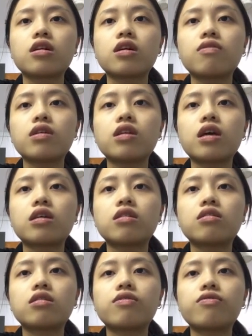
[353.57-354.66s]
given that the
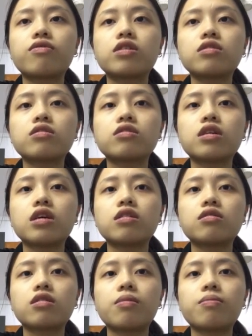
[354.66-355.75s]
difference
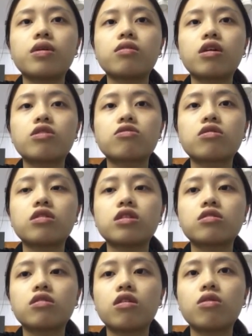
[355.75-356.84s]
in temperature
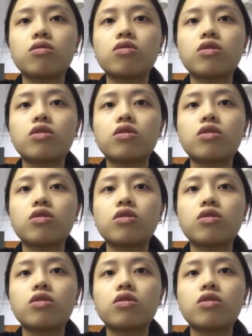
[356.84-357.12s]
is low.